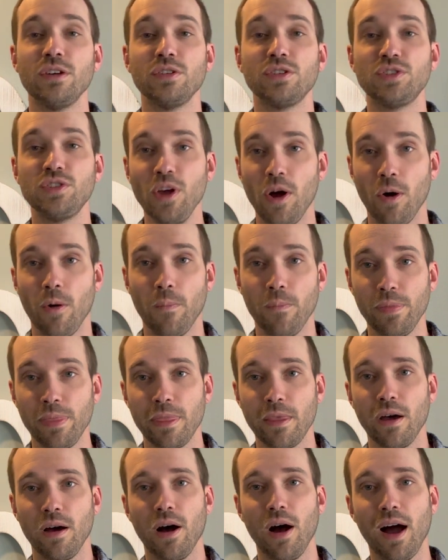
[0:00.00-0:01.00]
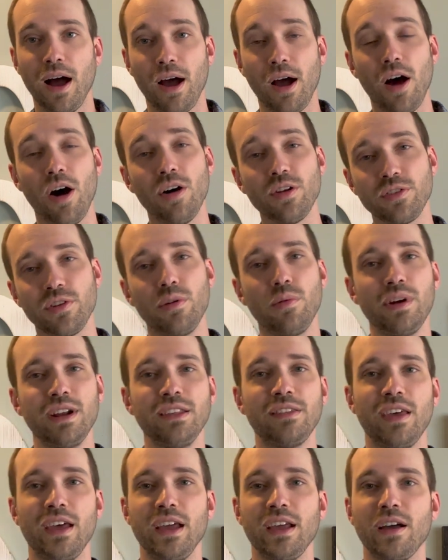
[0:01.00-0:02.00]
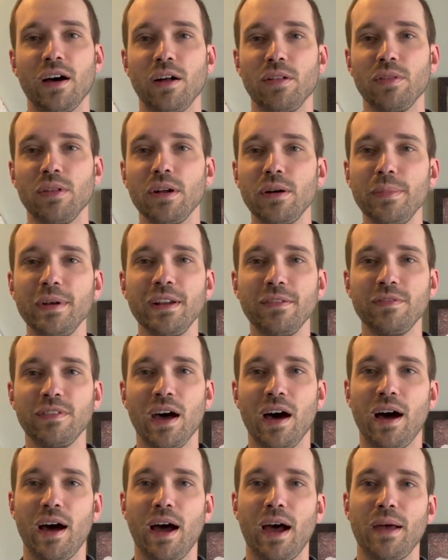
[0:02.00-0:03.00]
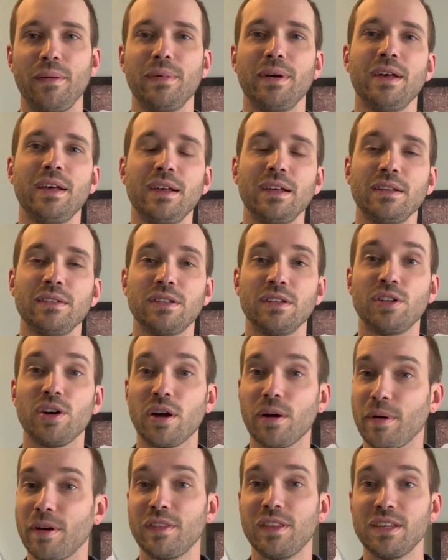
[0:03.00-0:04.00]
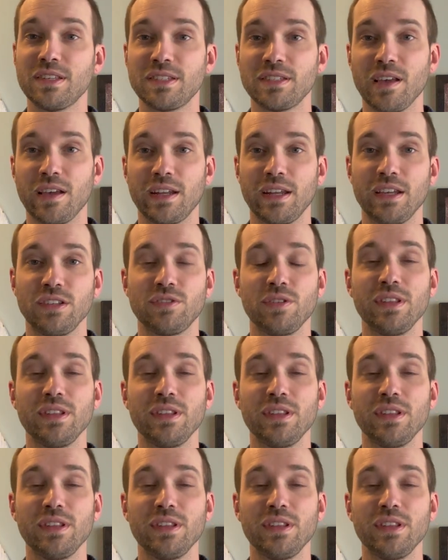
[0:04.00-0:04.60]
So I also want to take a little bit of time to talk about this Sunday.